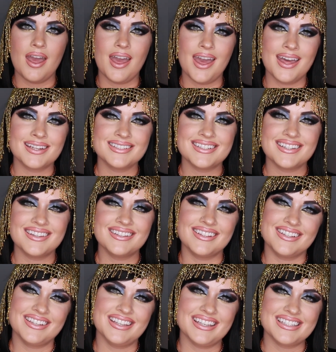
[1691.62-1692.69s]
And the
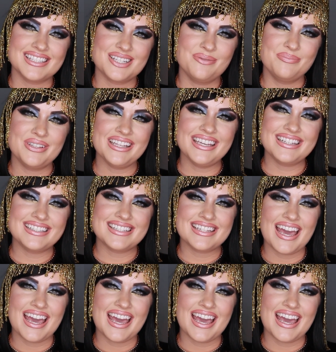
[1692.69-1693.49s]
look is complete.